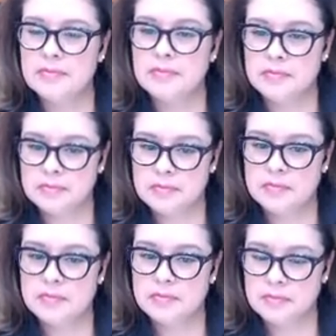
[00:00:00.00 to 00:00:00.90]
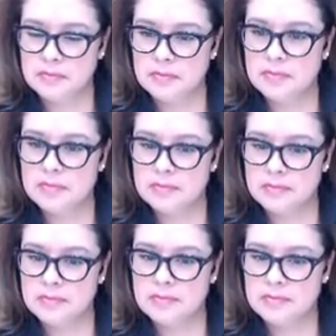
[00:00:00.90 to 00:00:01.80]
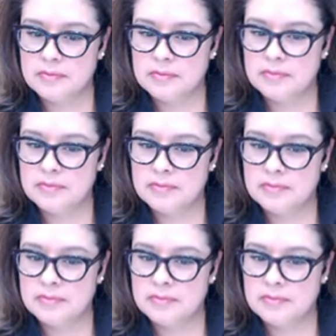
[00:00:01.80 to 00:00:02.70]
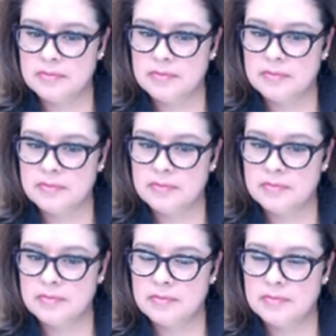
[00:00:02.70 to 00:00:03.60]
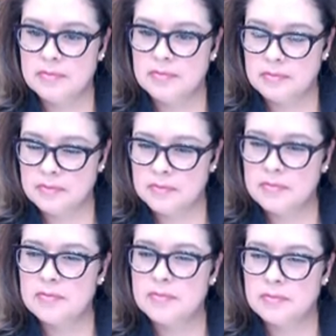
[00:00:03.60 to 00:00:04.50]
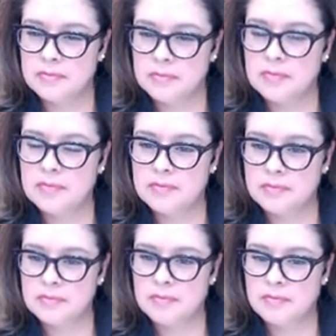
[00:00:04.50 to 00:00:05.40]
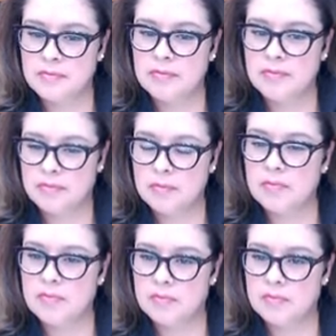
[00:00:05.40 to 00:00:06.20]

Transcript: [no speech]